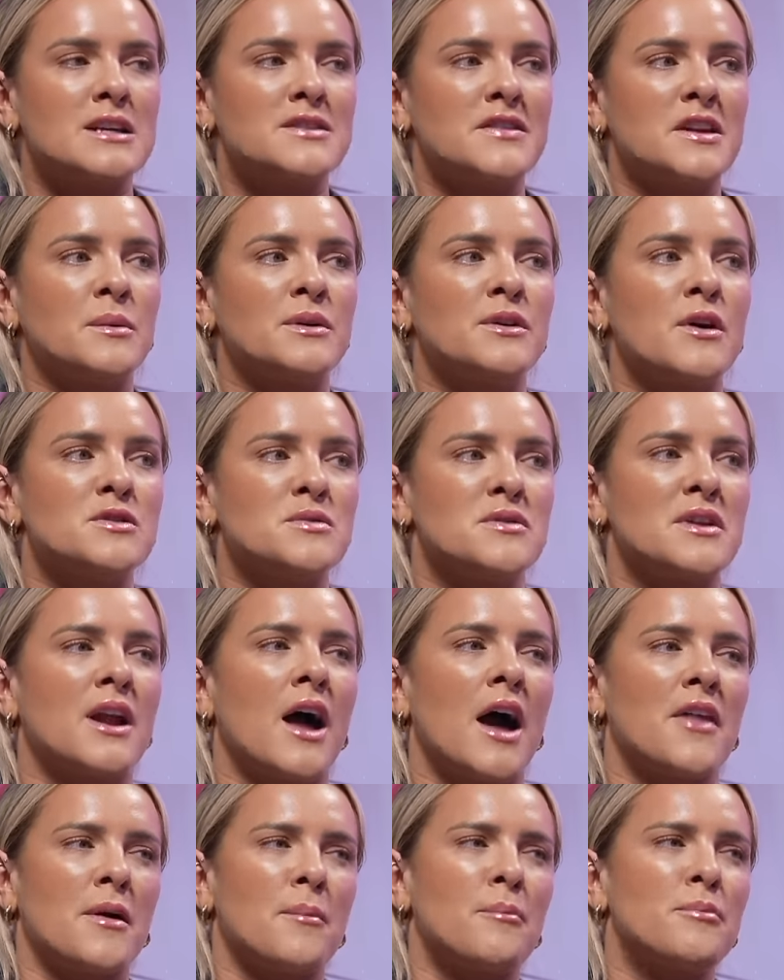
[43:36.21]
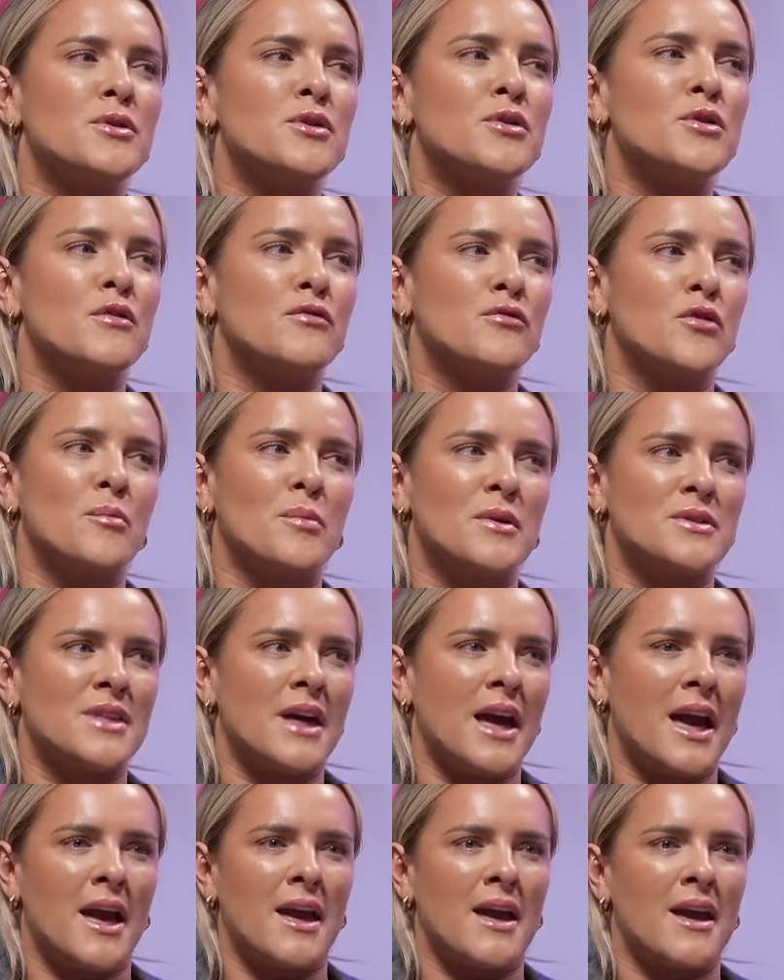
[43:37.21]
If anyone knows what they're like, they're beautiful, but
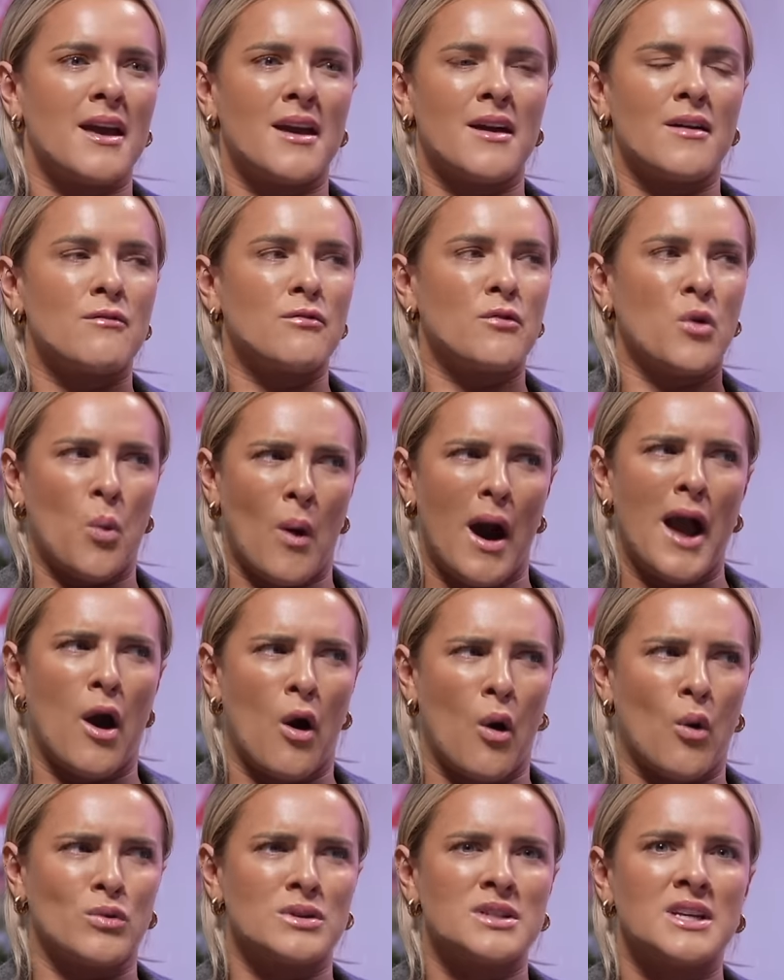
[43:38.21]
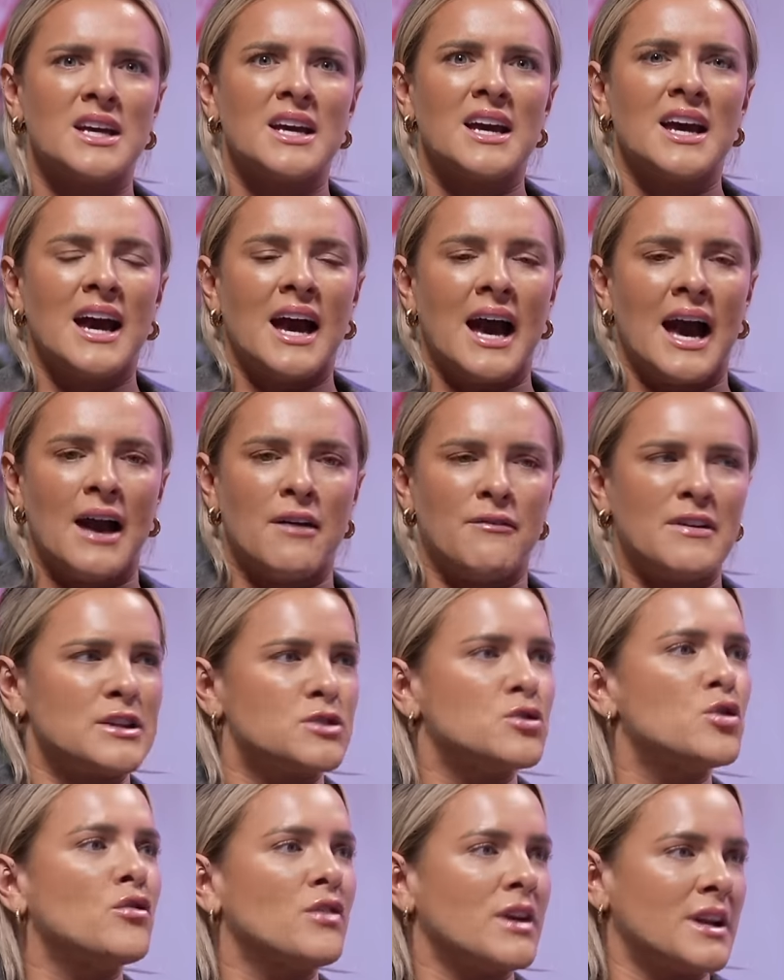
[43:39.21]
they're quite old.
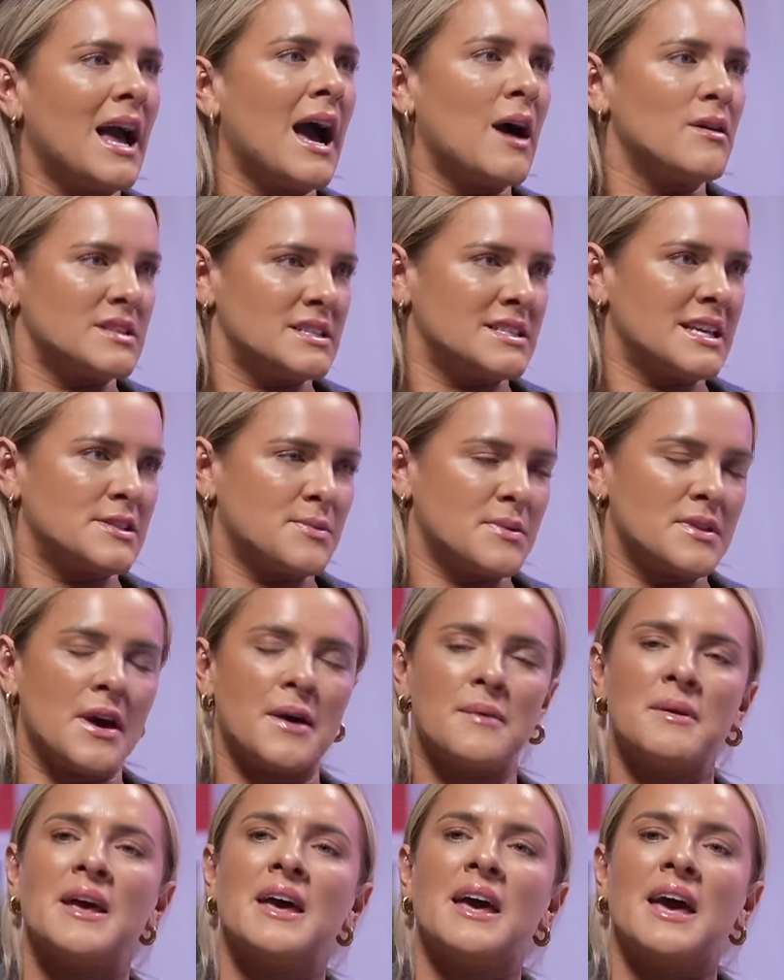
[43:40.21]
Victorian houses, that's what they are.